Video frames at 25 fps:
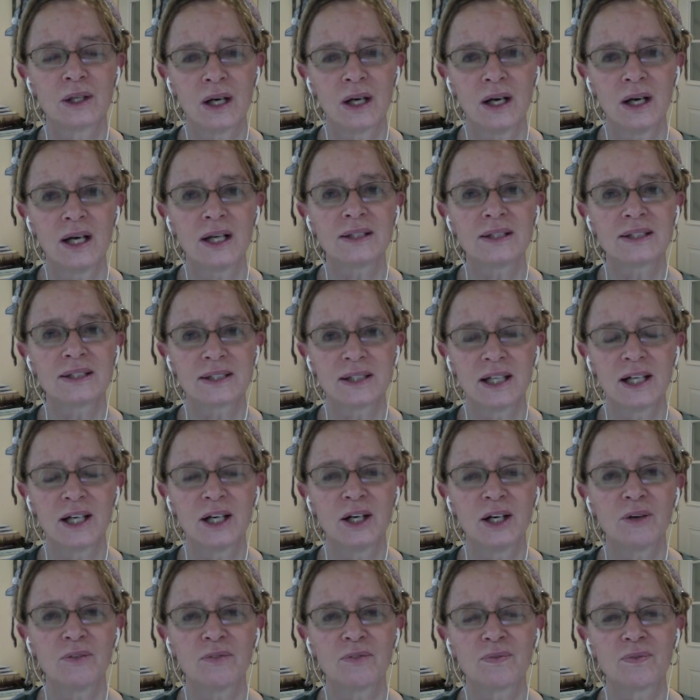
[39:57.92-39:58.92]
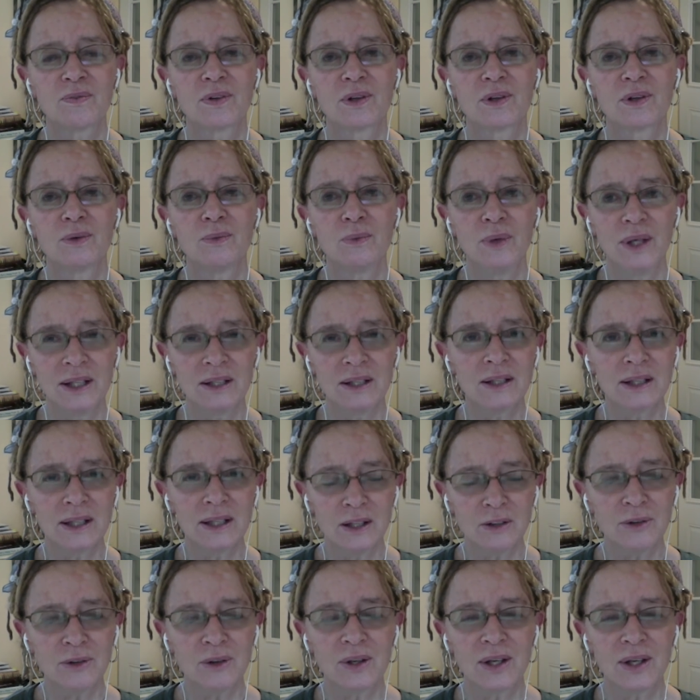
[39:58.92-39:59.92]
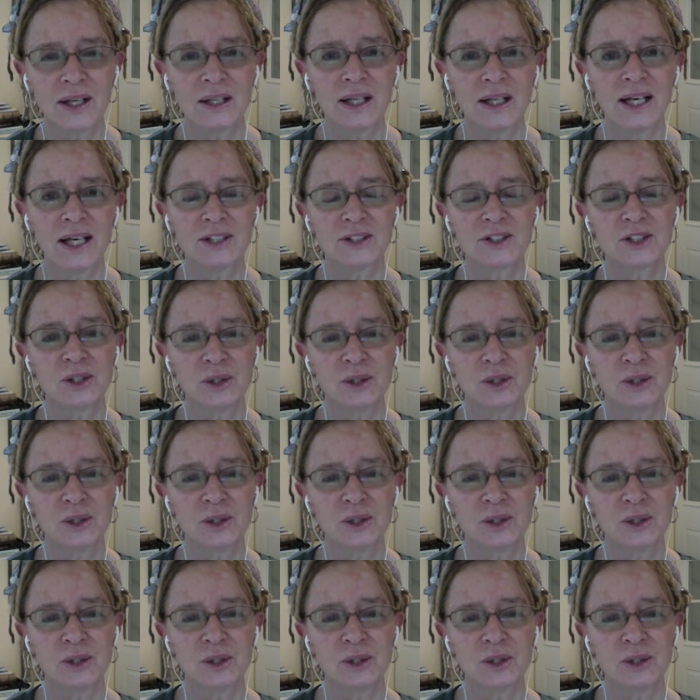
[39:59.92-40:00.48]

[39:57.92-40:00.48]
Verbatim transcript: God's love we deliver and that's